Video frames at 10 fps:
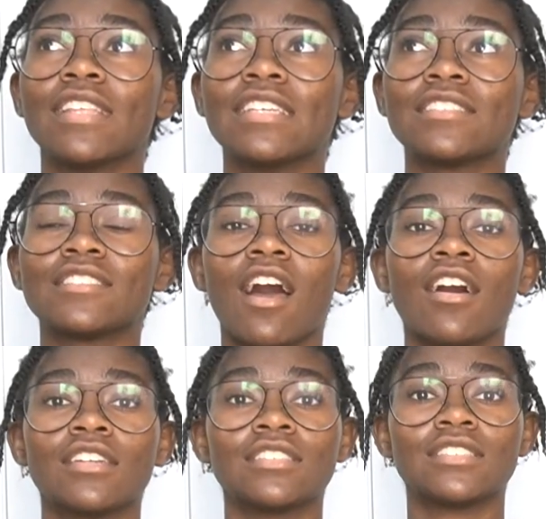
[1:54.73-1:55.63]
this
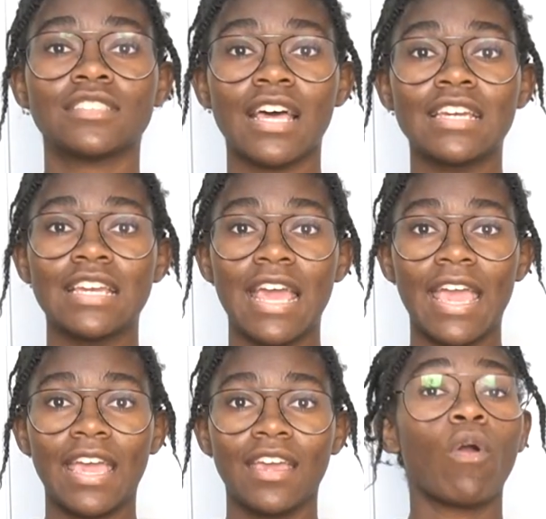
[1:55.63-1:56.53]
on
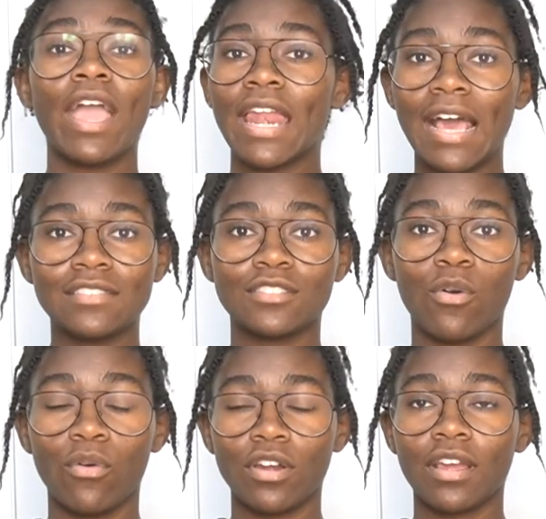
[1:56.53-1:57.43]
Sunday, right as the
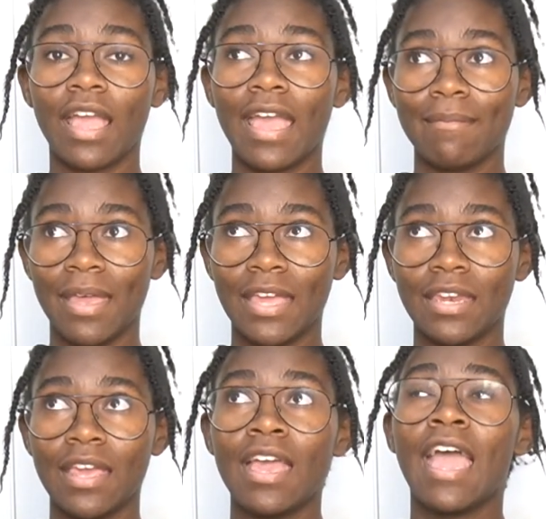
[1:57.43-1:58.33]
order came in.